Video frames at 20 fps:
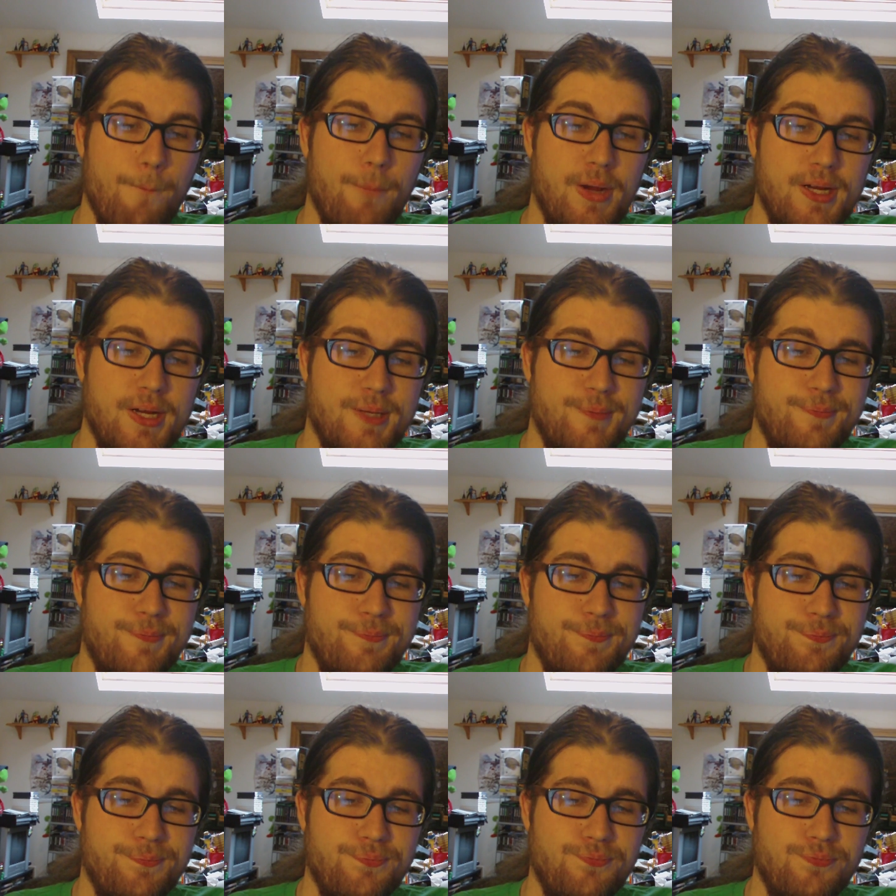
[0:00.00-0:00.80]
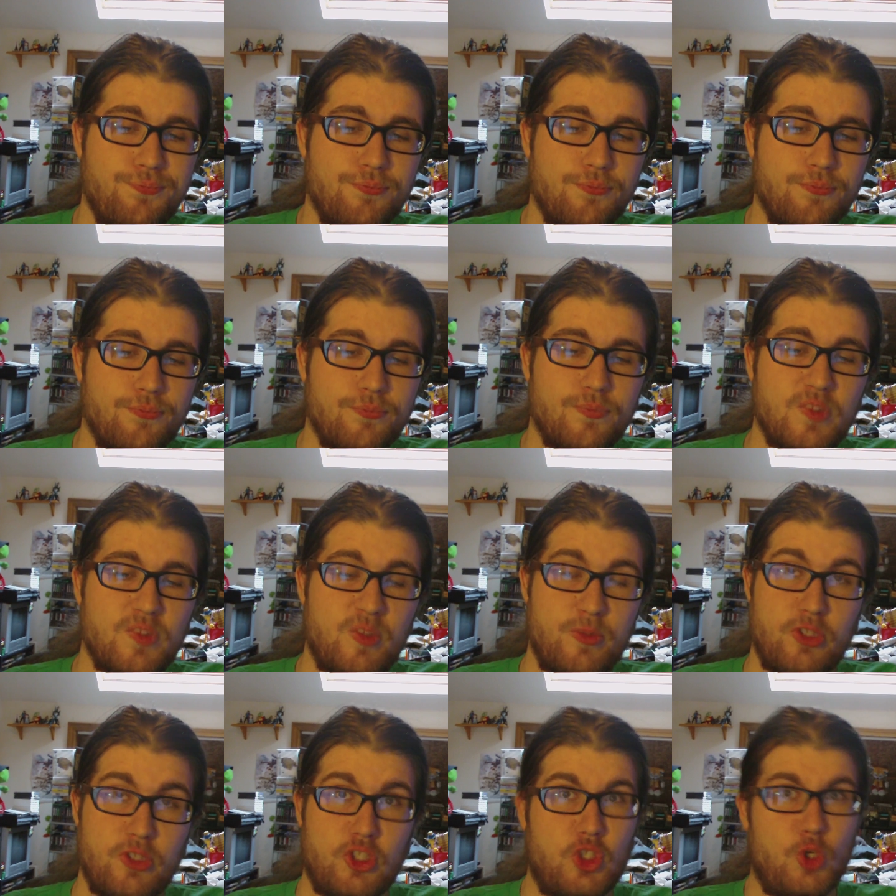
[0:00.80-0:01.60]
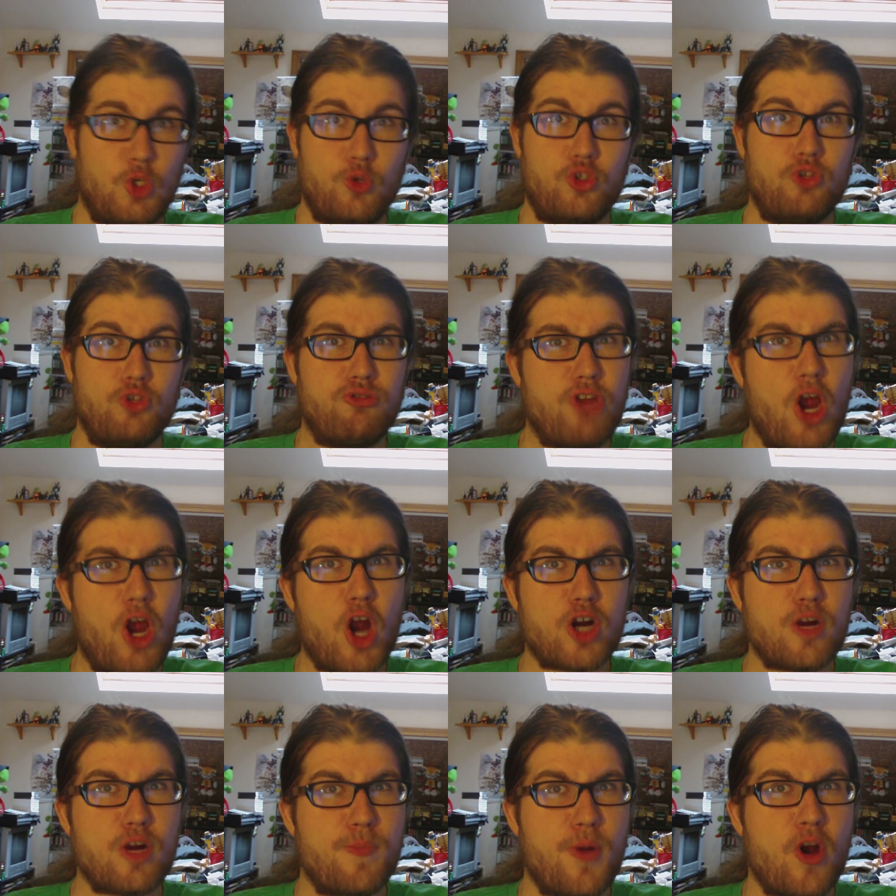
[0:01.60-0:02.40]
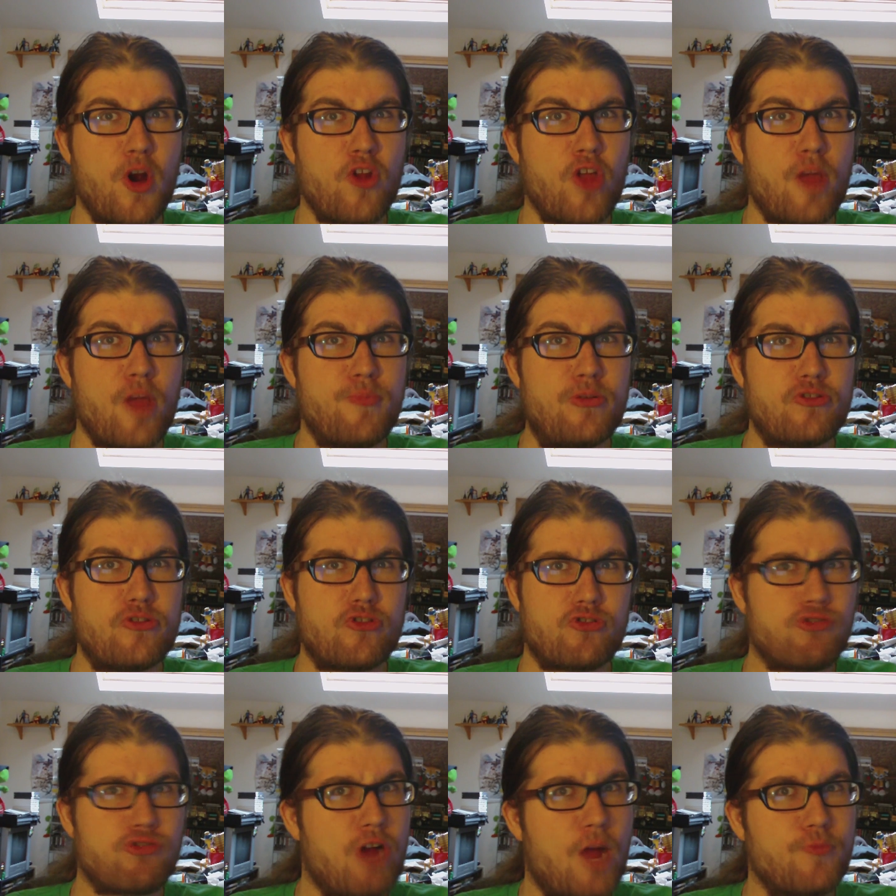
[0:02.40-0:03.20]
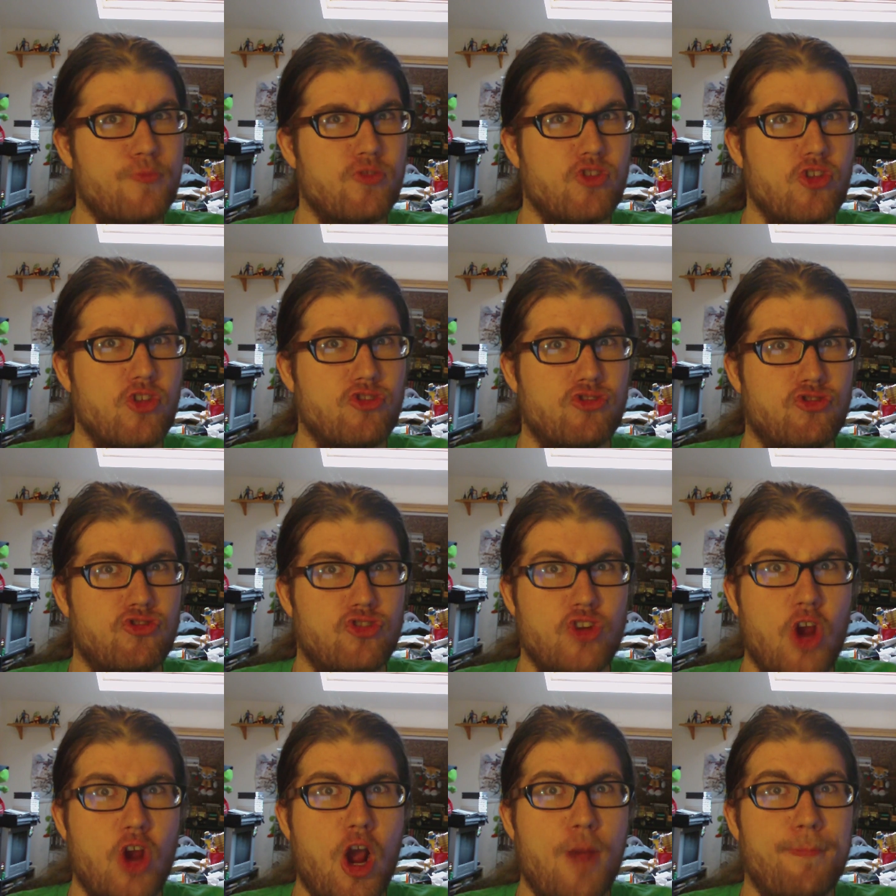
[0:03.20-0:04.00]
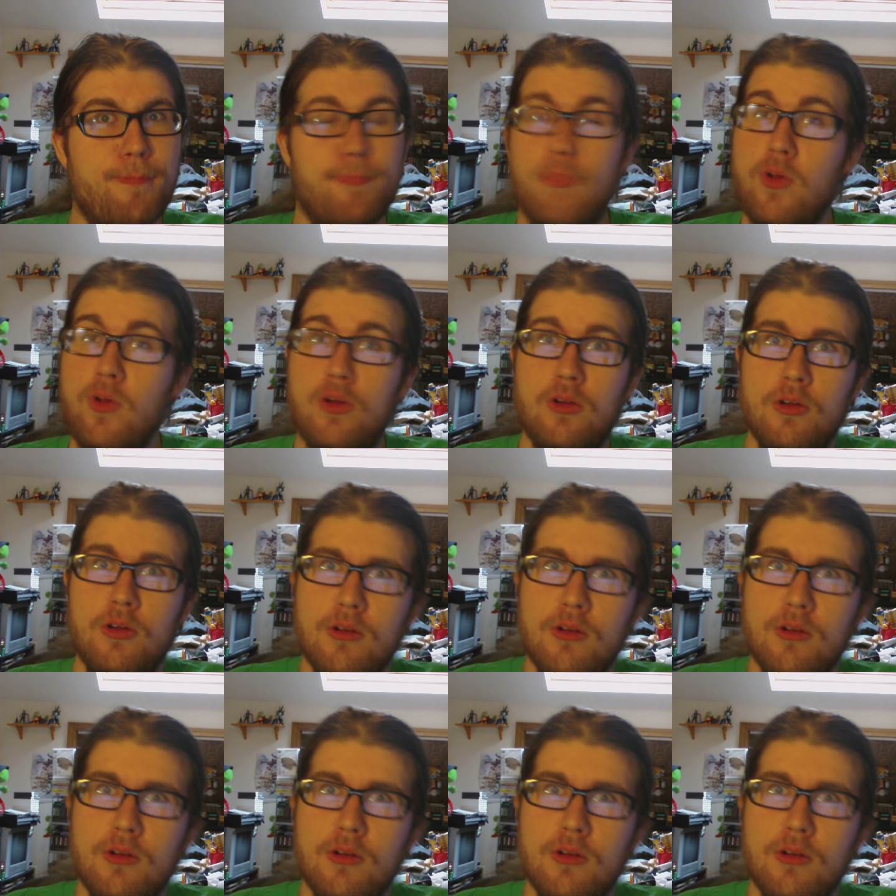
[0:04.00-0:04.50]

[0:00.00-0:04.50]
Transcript: But someone says, don't you dare compare that piece of crap to this gem.